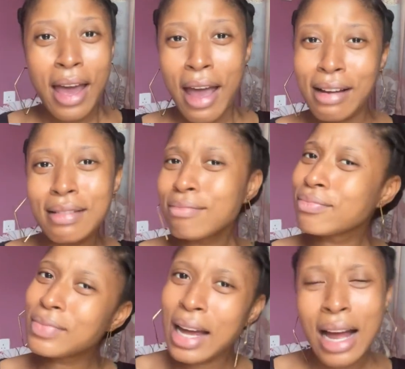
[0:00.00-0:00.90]
and
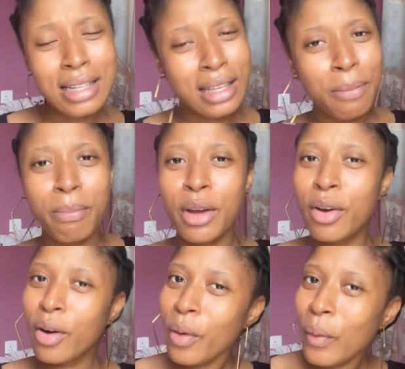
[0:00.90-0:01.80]
that has kept me
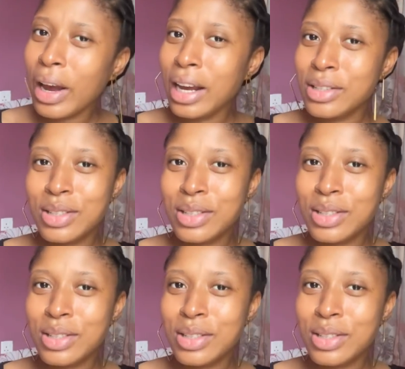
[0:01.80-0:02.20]
going.